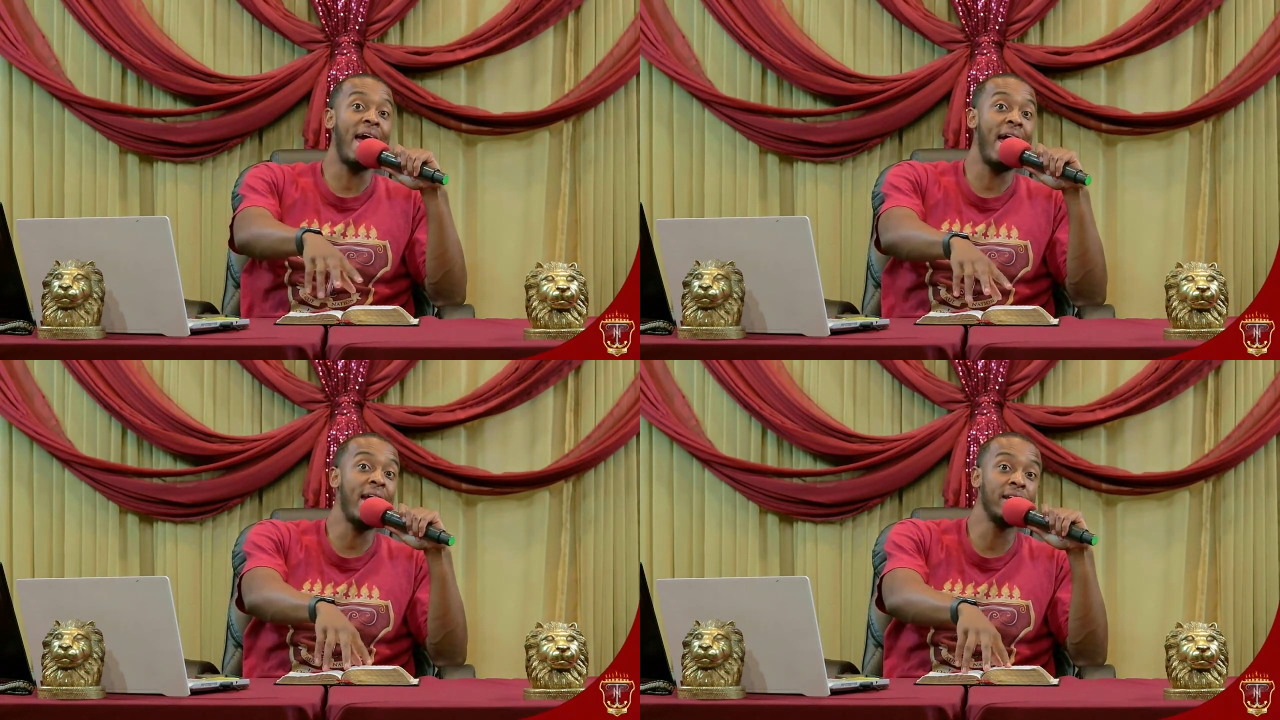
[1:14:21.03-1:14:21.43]

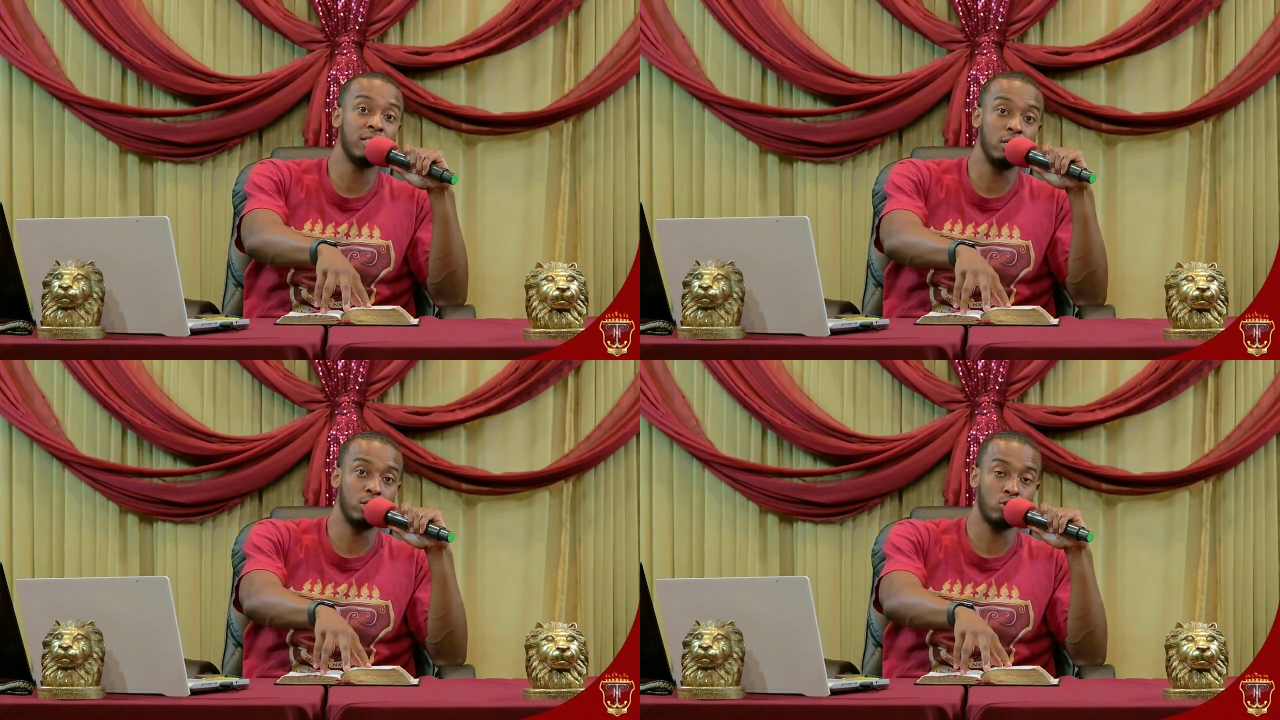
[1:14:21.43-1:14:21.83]
adding to
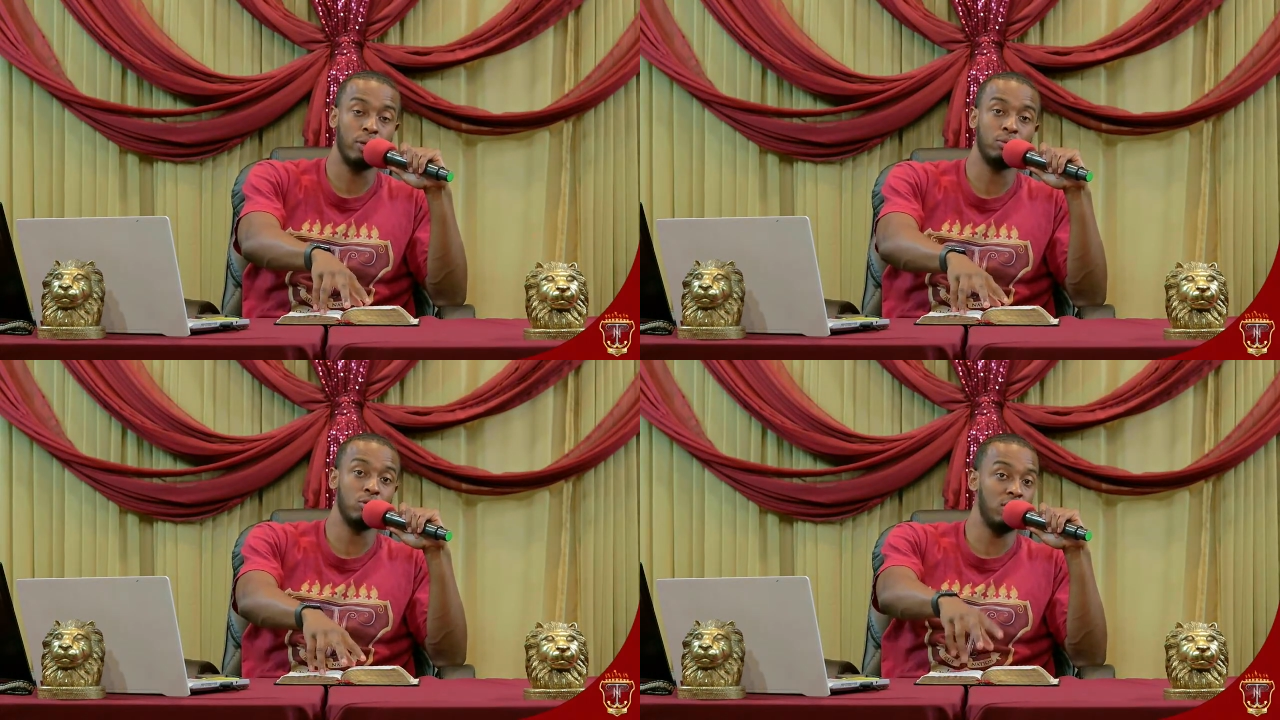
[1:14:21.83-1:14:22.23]
the
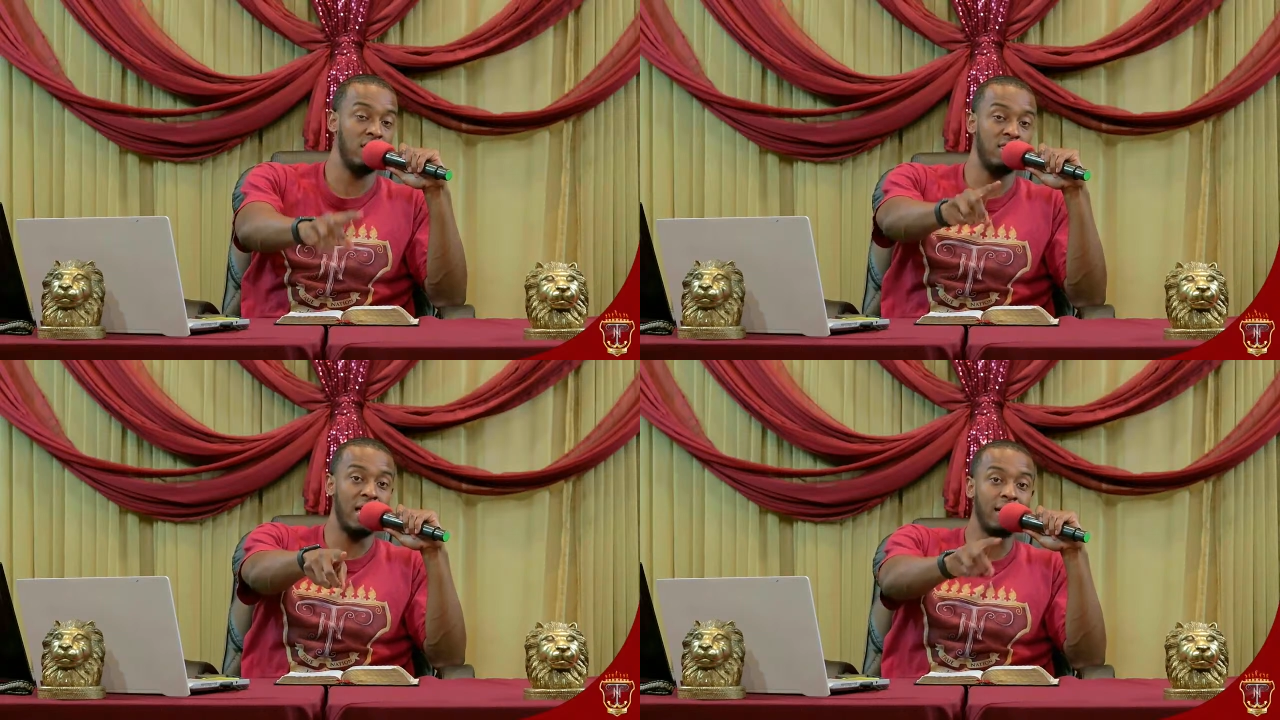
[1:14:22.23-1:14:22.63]
scriptures, and
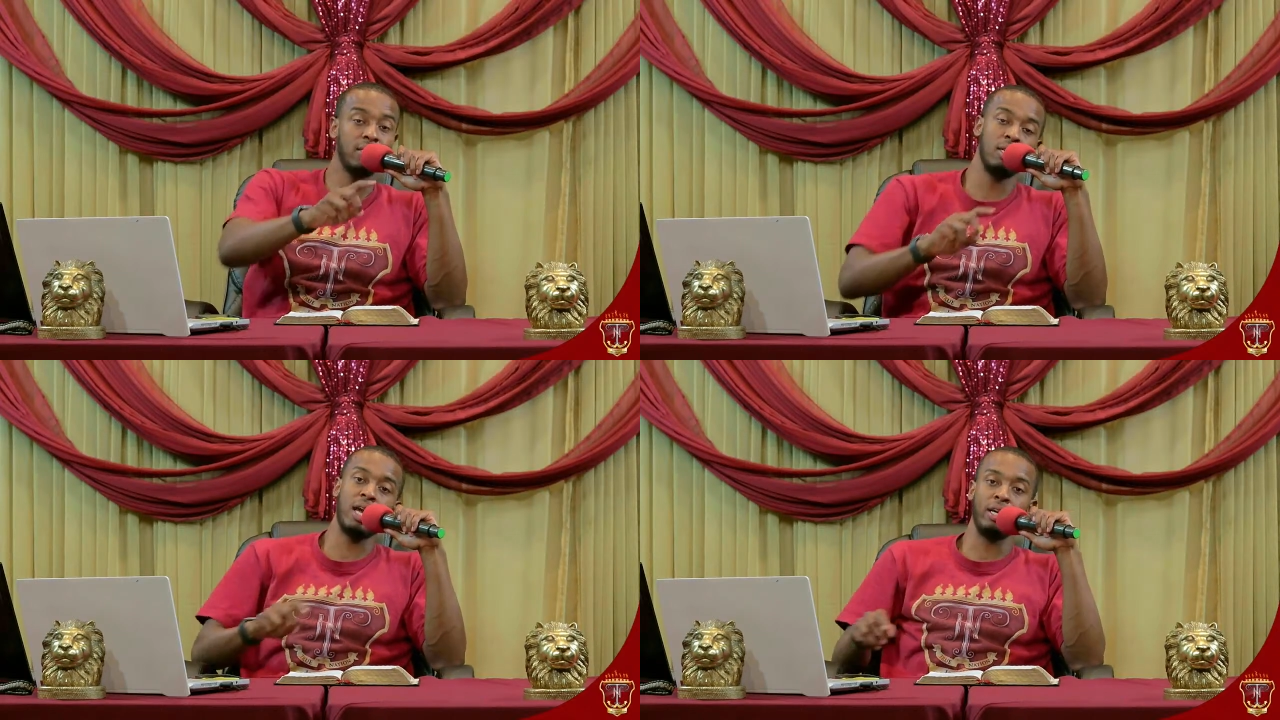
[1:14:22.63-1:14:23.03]
that's a
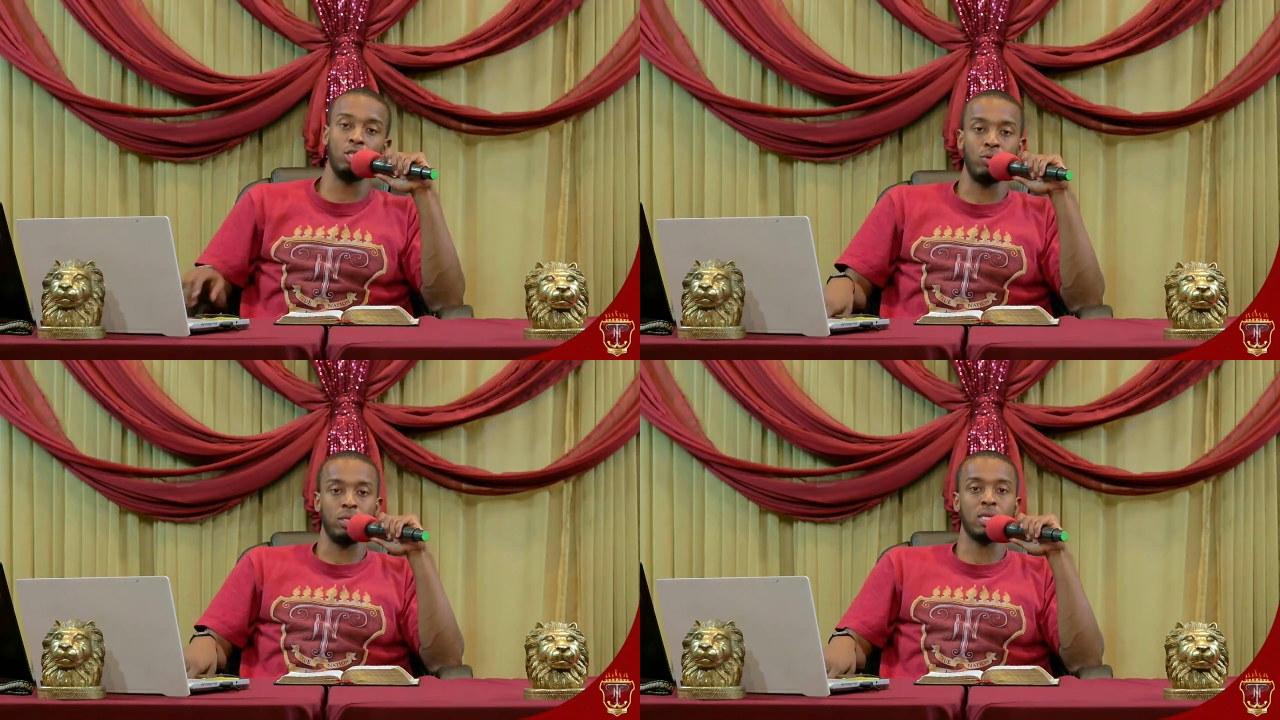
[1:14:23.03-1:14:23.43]

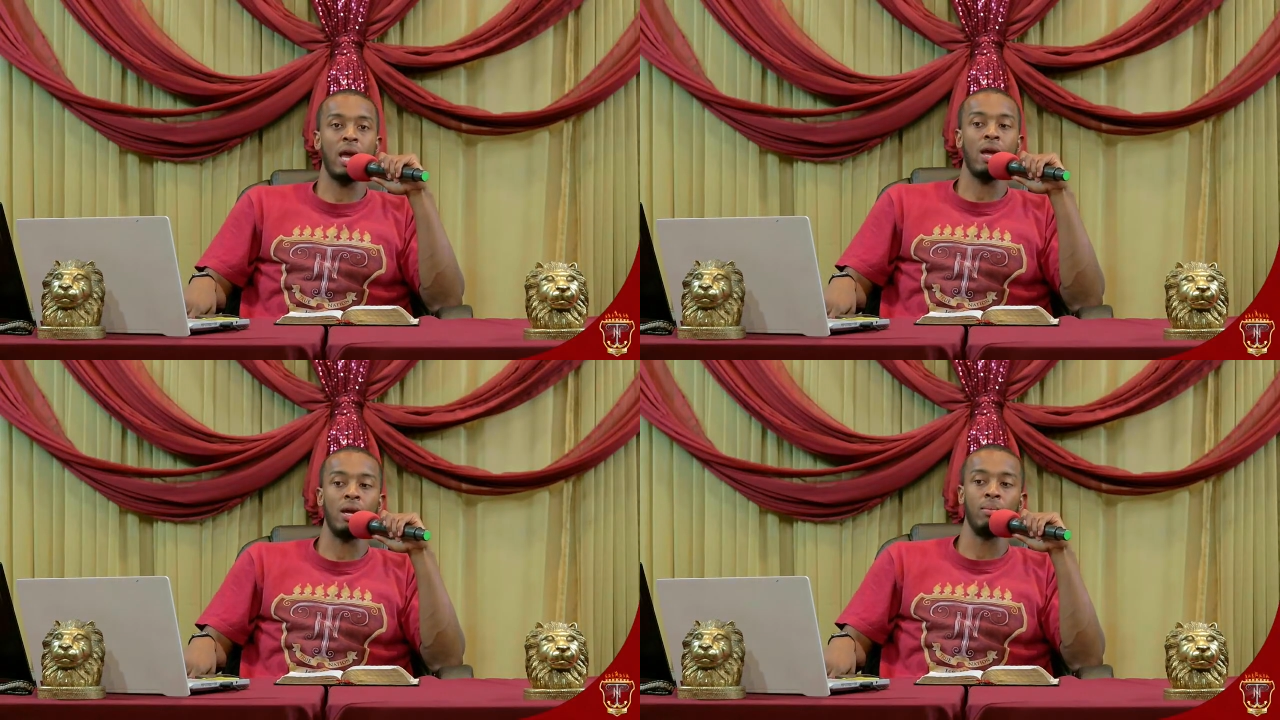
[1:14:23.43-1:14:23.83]
dangerous
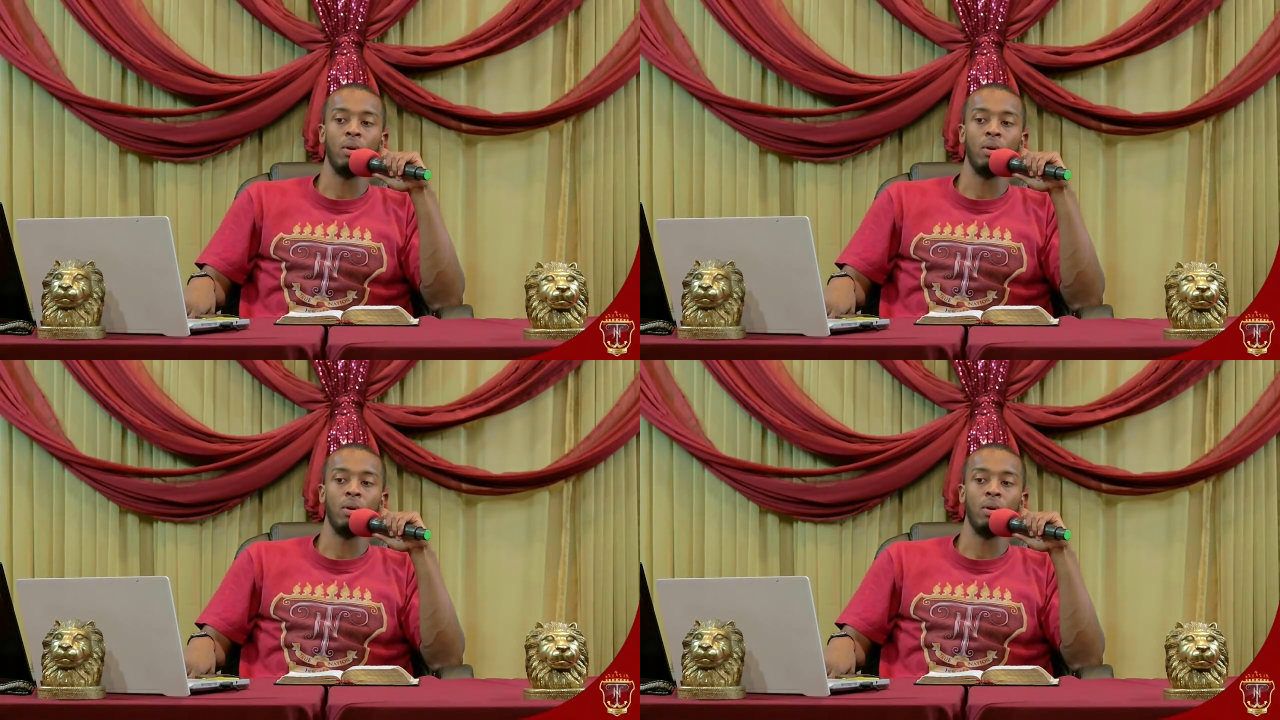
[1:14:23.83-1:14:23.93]
game.